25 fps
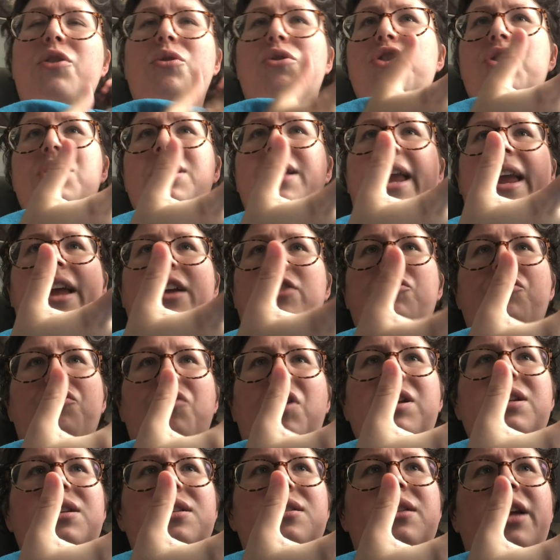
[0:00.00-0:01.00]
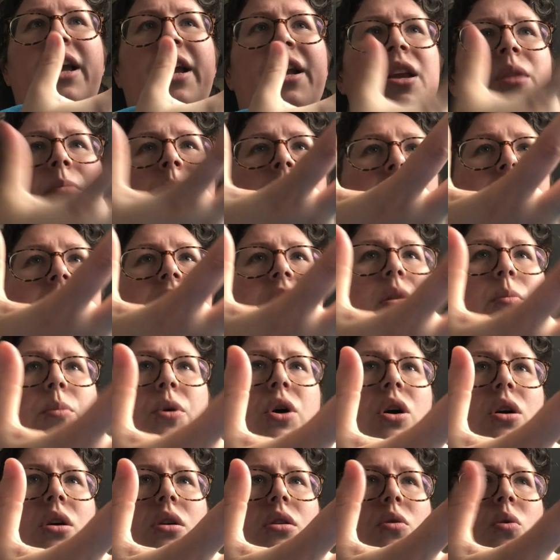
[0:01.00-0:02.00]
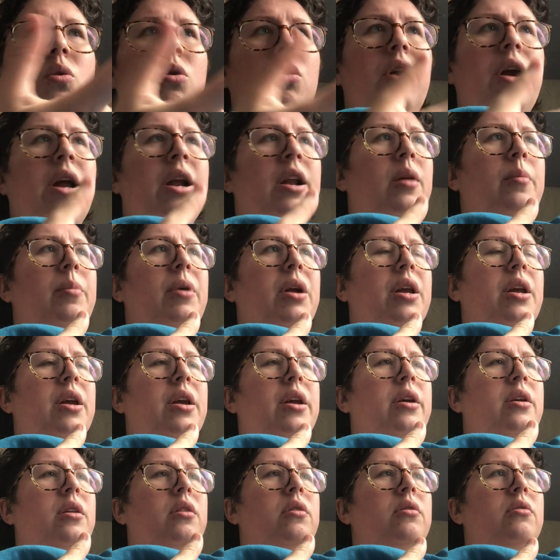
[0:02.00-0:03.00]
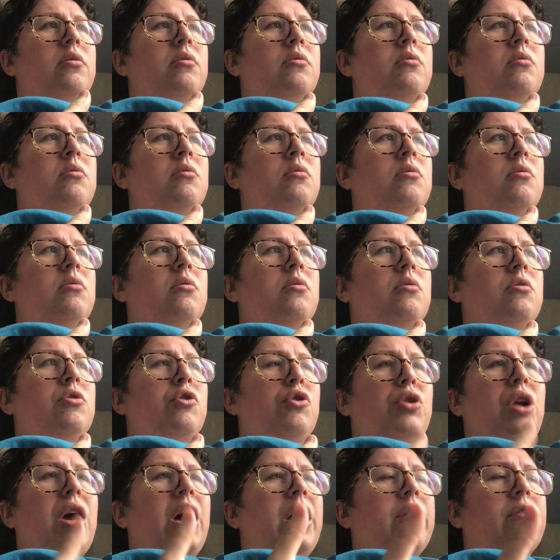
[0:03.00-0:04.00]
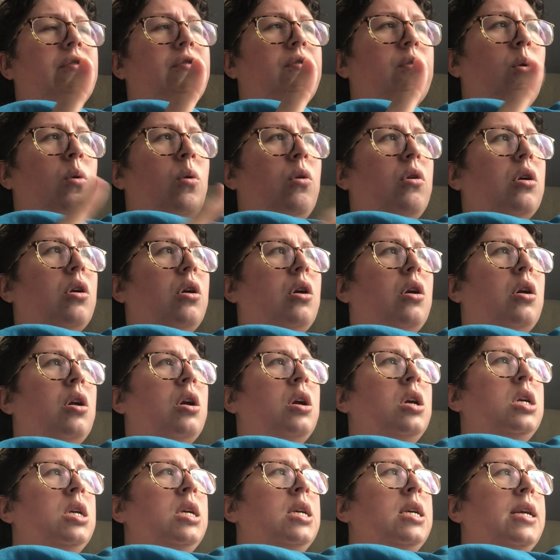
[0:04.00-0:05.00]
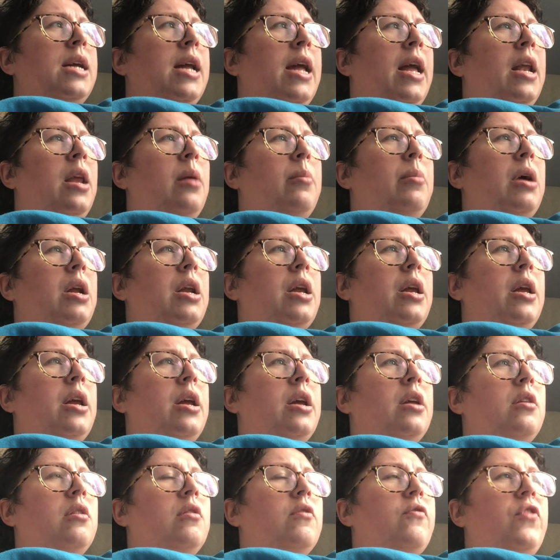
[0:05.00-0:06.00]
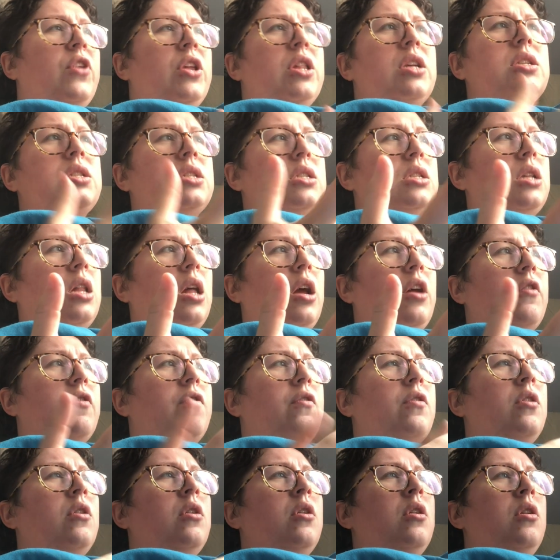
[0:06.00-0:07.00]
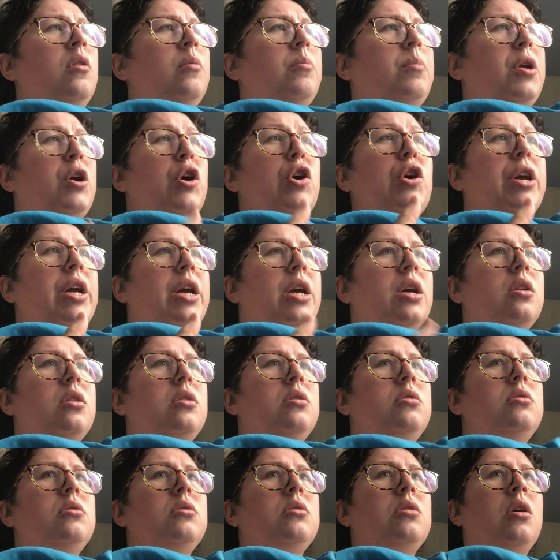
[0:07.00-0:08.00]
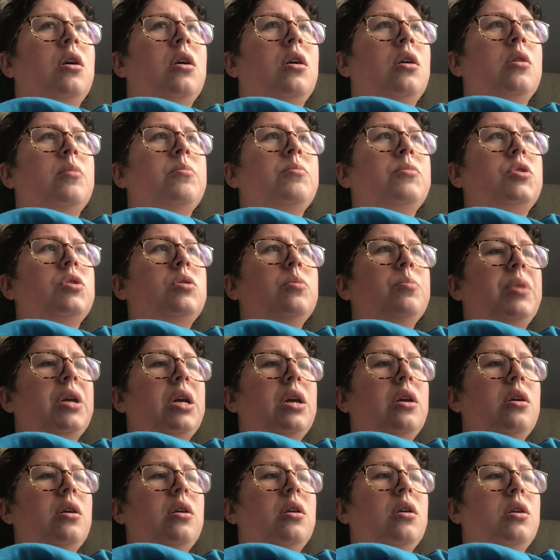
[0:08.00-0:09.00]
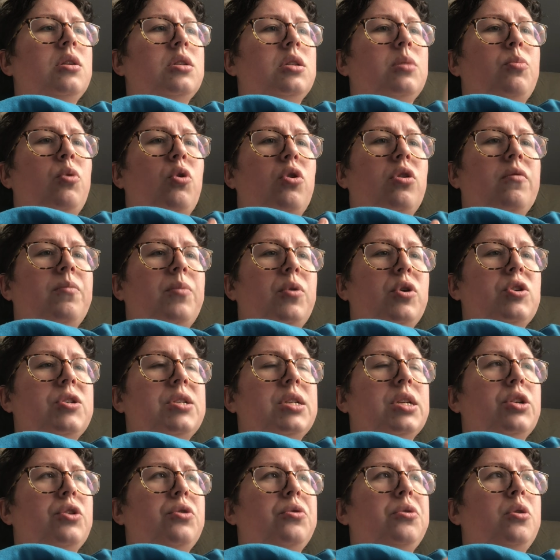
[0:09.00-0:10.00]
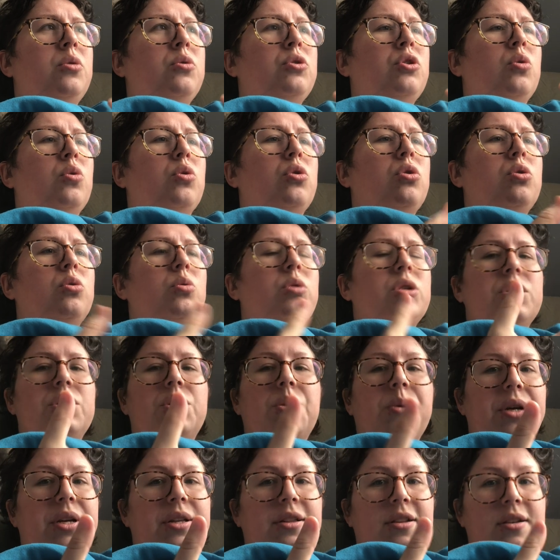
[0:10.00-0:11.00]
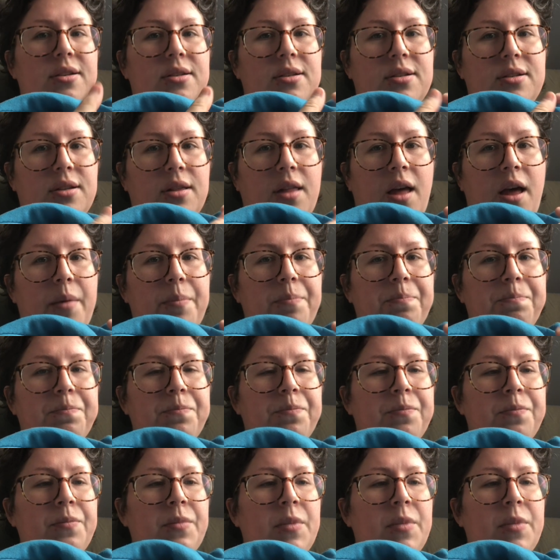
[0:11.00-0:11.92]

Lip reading: you just can't trust anybody in the book or anybody in your life or anybody in Felix's life, period, to be a supportive person. You don't know who is doing this to them.